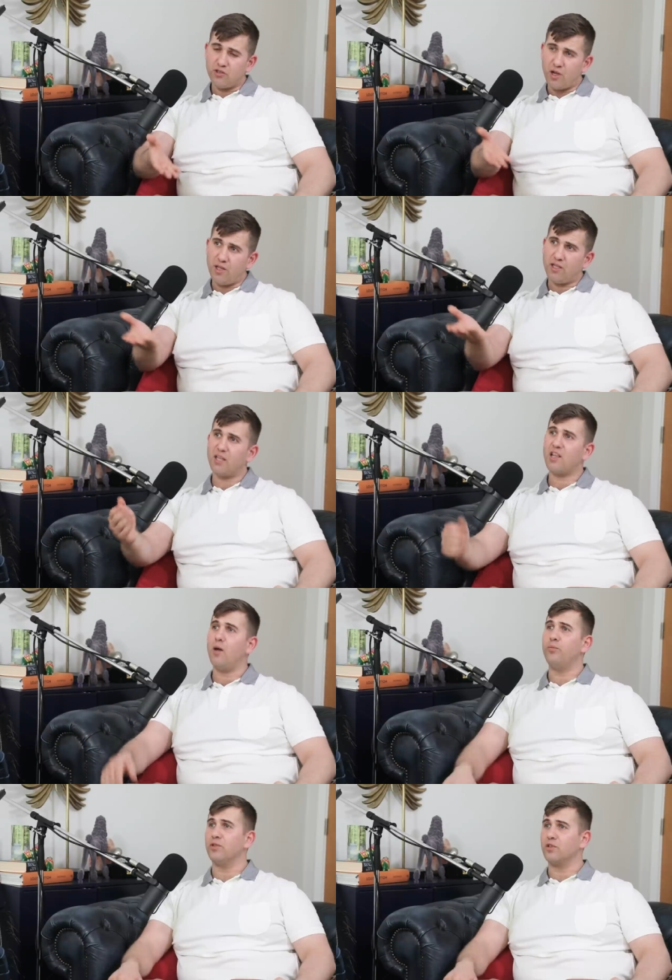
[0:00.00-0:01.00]
Chinese had
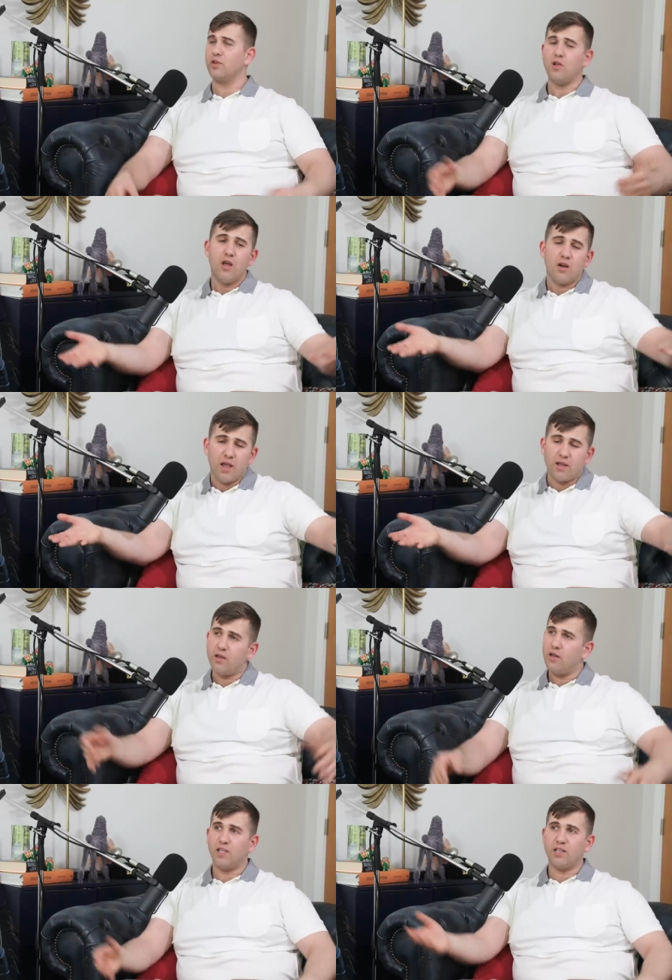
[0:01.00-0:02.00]
compass.
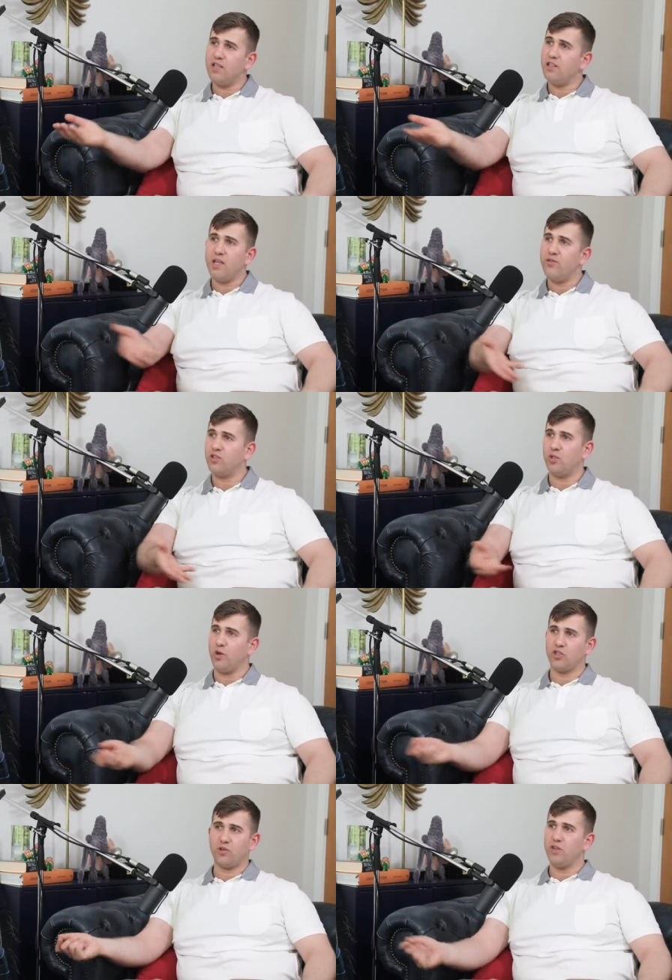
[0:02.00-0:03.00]
Like, they didn't give it
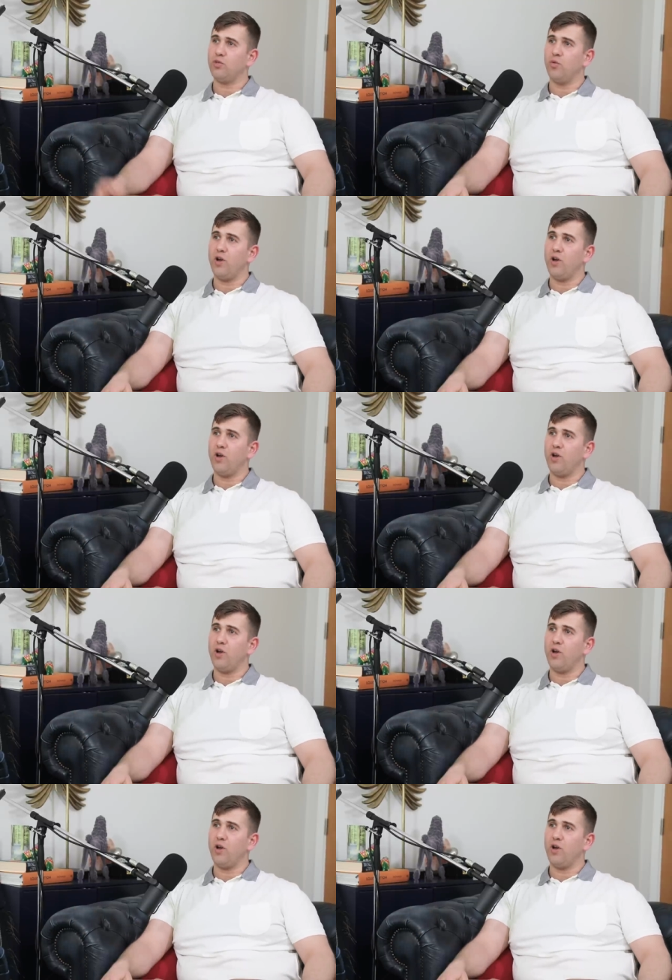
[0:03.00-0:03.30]
to us straight